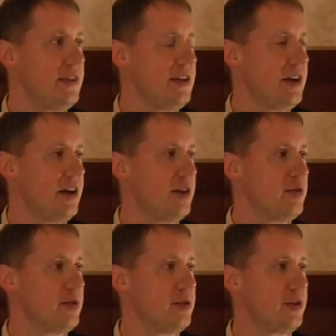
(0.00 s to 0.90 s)

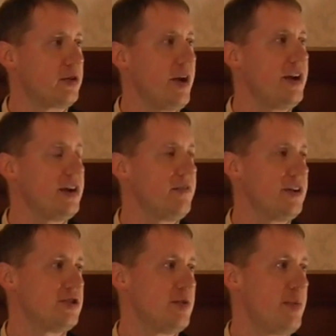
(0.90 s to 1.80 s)
the great
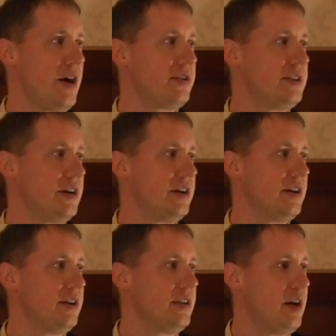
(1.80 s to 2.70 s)
innovation about
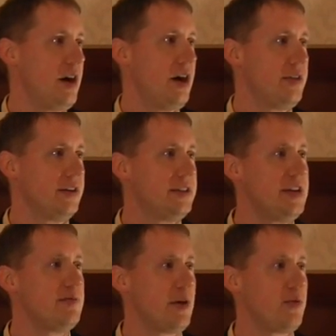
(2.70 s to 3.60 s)
the
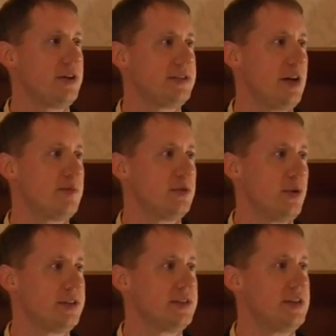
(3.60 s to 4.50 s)
team that we
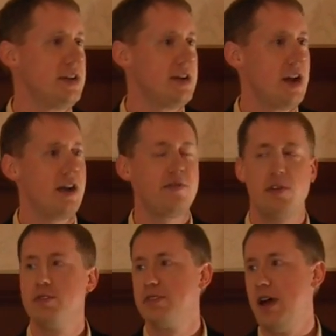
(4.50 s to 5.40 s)
assembled was none
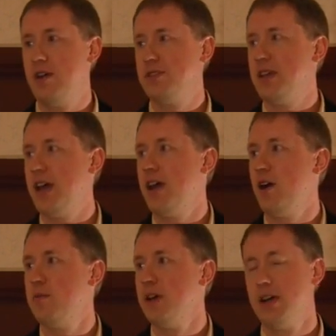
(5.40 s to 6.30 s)
of it was outside
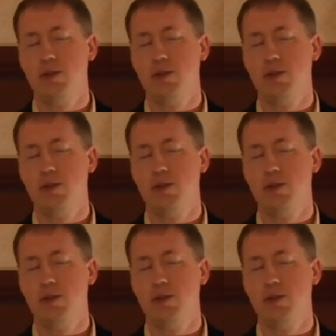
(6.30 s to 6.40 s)
help.